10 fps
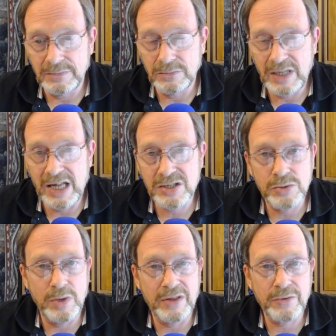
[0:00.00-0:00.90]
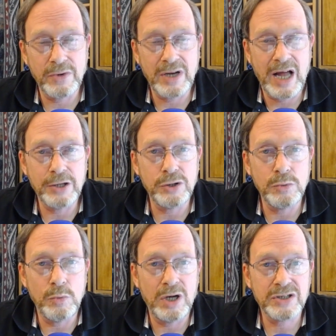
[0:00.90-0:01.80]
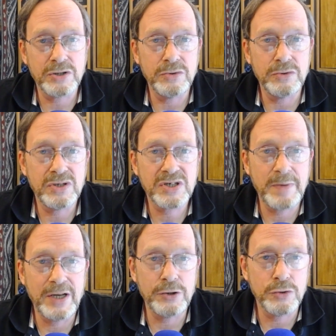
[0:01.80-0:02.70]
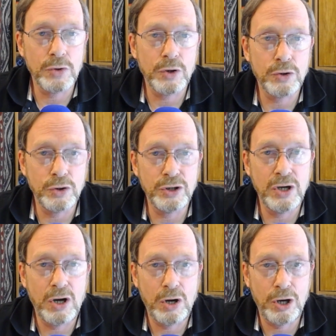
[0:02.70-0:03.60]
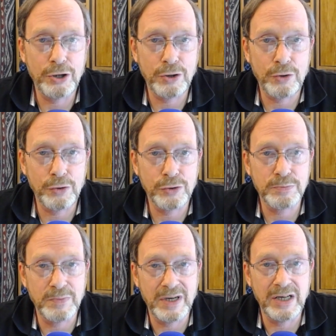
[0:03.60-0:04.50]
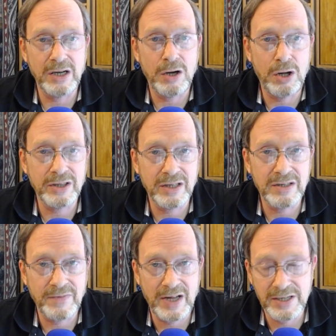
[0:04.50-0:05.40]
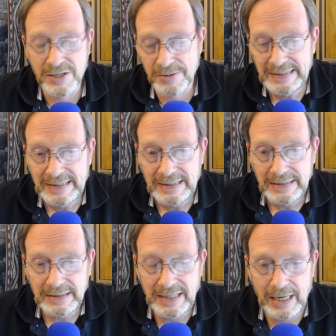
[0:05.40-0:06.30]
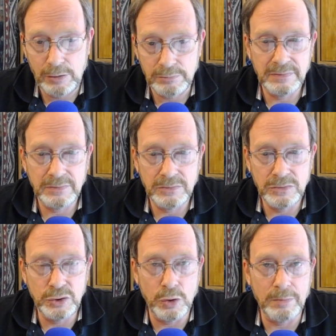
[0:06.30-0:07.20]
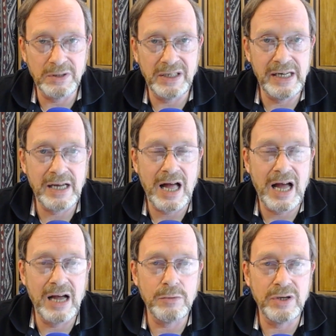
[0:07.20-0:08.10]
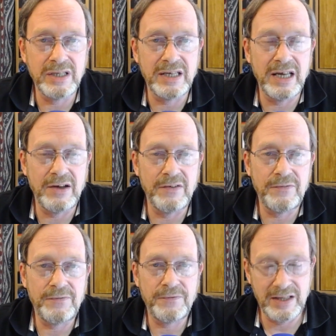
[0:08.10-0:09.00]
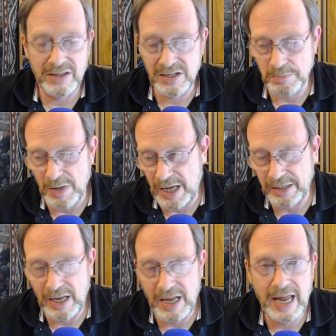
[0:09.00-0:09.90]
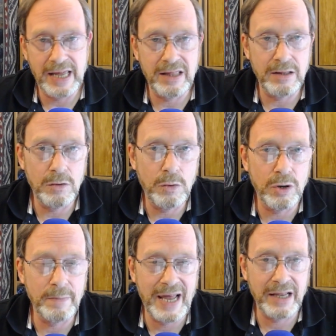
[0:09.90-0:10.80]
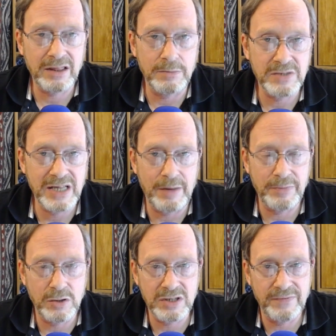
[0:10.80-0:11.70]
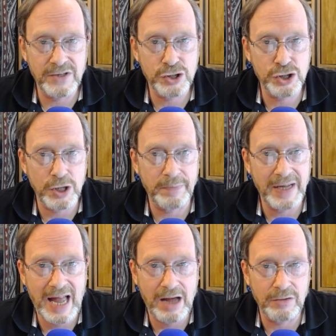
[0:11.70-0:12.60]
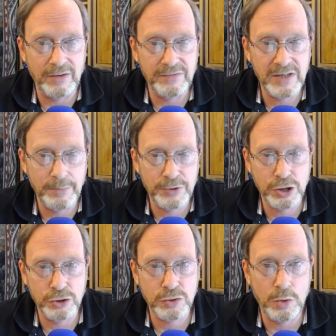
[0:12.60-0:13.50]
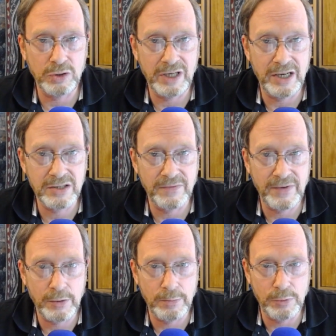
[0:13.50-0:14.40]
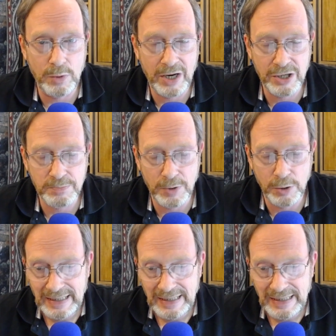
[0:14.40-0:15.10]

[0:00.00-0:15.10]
as to whether or not you want to spend your good hard earned money on the device. Now, normally I would give this mod a automatic thumbs down because of its jumping out of temperature control and into variable wattage mode.